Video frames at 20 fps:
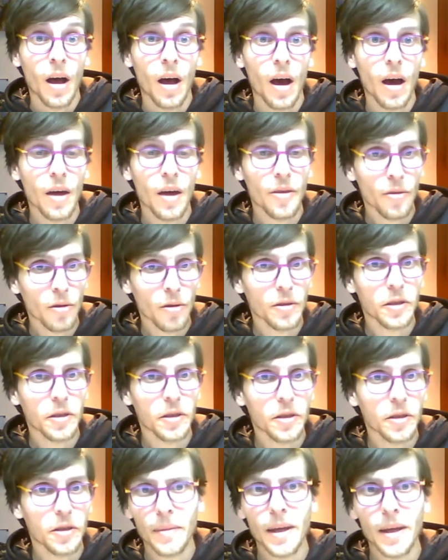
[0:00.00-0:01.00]
I thought
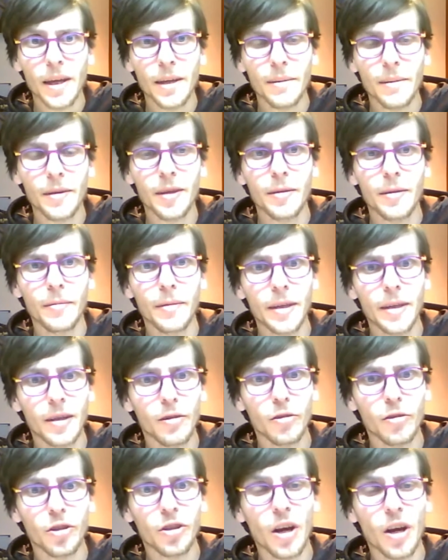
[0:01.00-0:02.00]
this would maybe be a
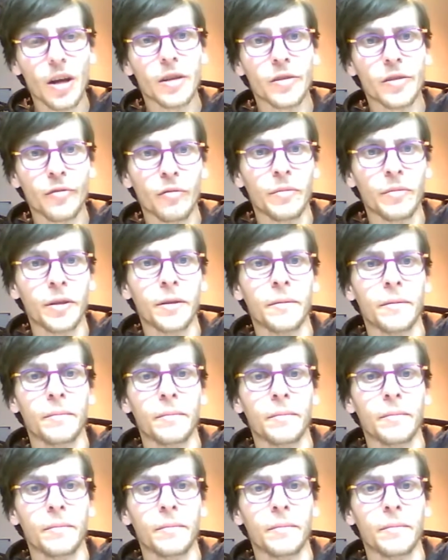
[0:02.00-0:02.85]
good challenge for me.